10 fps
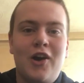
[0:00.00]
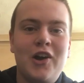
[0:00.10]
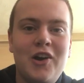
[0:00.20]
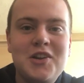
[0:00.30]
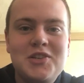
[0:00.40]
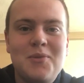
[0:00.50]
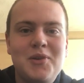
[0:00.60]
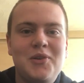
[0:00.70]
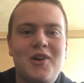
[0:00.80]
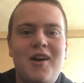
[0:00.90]
Hi guys, I'm
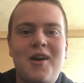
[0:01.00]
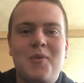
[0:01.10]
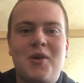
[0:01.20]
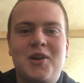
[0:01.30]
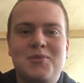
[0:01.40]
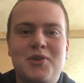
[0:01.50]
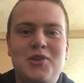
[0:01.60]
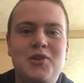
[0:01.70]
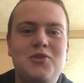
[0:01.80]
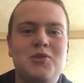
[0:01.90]
Luke Carr and welcome to my
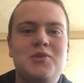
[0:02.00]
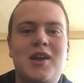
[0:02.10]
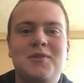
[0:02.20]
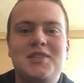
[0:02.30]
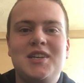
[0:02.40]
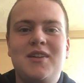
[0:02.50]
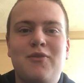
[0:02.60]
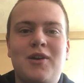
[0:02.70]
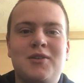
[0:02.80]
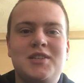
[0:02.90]
new YouTube channel
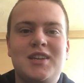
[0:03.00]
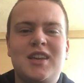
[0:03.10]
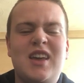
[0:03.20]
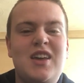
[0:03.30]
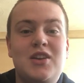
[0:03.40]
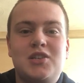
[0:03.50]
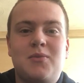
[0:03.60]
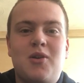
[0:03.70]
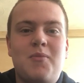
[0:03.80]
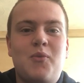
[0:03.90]
TD3LC,
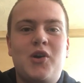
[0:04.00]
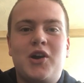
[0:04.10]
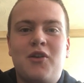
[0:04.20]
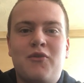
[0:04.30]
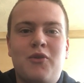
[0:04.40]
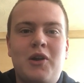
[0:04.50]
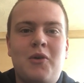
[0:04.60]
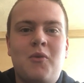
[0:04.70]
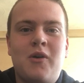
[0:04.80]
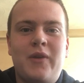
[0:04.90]
something I've been working on for a
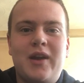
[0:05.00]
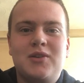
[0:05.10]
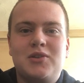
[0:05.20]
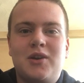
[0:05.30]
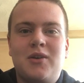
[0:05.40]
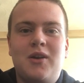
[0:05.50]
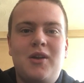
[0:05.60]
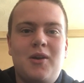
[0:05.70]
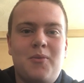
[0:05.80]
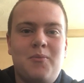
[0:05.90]
little while now, so
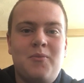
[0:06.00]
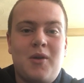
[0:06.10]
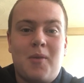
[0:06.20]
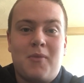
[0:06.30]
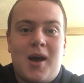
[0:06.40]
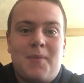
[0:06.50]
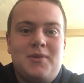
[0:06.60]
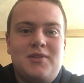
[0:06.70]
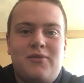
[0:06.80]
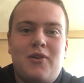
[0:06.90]
I'm happy
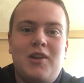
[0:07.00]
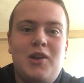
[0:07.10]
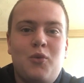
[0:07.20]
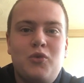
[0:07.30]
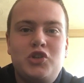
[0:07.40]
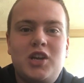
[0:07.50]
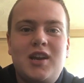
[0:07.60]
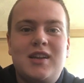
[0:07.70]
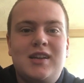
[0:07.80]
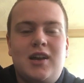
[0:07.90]
to finally launch
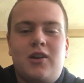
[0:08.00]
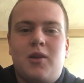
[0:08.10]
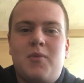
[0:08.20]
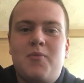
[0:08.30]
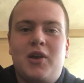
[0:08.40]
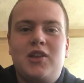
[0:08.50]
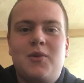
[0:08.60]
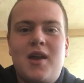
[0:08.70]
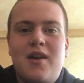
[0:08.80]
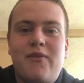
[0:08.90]
it. I'm going to be bringing
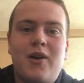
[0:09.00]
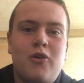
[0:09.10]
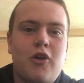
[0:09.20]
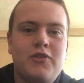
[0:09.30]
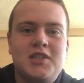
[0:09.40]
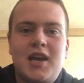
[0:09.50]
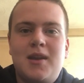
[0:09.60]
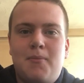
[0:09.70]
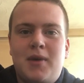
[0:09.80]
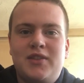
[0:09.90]
you NFL
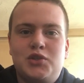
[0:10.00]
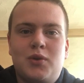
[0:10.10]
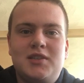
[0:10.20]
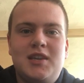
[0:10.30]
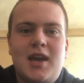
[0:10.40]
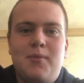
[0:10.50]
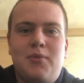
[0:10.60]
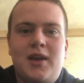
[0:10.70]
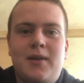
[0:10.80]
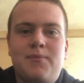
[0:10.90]
content, Madden 20
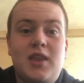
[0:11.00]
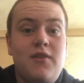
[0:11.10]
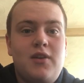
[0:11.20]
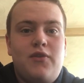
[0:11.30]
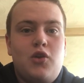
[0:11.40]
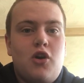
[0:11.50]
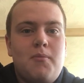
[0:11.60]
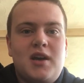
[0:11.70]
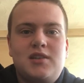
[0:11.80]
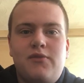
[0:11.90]
gameplay. Even if you're not a
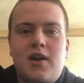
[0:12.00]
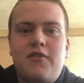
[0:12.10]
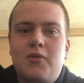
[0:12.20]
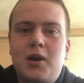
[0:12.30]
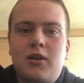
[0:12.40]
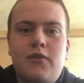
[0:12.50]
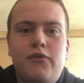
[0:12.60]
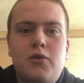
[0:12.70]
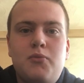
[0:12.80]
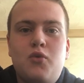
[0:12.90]
massive fan of American
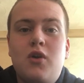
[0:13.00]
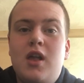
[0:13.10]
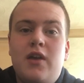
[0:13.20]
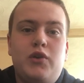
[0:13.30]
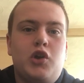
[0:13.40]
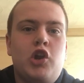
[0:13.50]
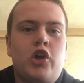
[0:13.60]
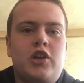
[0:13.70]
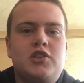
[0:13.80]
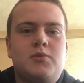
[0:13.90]
football, if you could
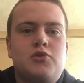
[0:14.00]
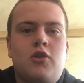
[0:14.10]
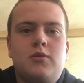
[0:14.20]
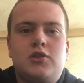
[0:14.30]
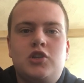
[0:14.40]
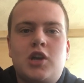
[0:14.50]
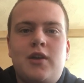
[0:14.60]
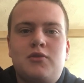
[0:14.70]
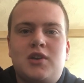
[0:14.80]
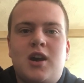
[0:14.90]
like and subscribe to the
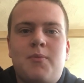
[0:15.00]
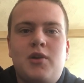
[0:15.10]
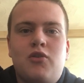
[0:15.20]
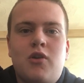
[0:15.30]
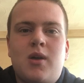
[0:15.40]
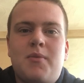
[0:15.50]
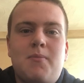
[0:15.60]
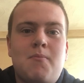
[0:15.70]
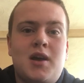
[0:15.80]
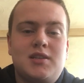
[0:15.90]
channel to help it grow, that'd be
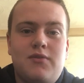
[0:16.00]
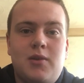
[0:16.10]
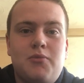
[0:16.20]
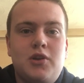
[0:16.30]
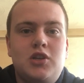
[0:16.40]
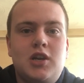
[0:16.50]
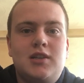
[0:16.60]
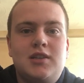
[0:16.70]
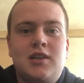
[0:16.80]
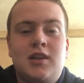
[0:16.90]
massively
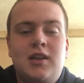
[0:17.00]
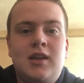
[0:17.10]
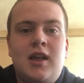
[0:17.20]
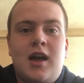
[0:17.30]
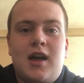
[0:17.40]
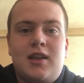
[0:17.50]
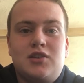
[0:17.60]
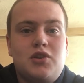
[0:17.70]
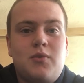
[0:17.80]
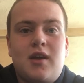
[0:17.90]
appreciated.
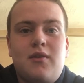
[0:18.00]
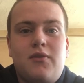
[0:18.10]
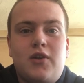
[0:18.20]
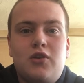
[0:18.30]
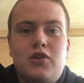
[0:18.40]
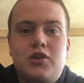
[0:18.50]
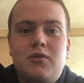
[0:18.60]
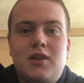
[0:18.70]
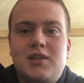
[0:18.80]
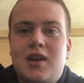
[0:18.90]
And so without further
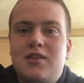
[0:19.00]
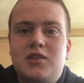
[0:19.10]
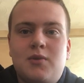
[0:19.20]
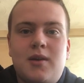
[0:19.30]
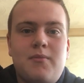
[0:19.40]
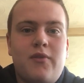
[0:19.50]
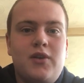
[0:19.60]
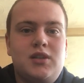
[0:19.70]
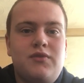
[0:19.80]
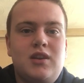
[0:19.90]
ado, let's get into it. My
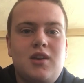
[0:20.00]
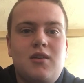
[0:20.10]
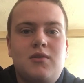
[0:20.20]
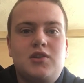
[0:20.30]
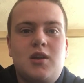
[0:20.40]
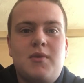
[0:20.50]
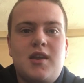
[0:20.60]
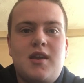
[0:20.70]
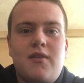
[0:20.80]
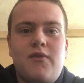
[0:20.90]
first video is going to be
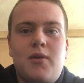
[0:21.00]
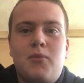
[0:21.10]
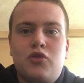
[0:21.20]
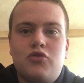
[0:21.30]
an NFL mock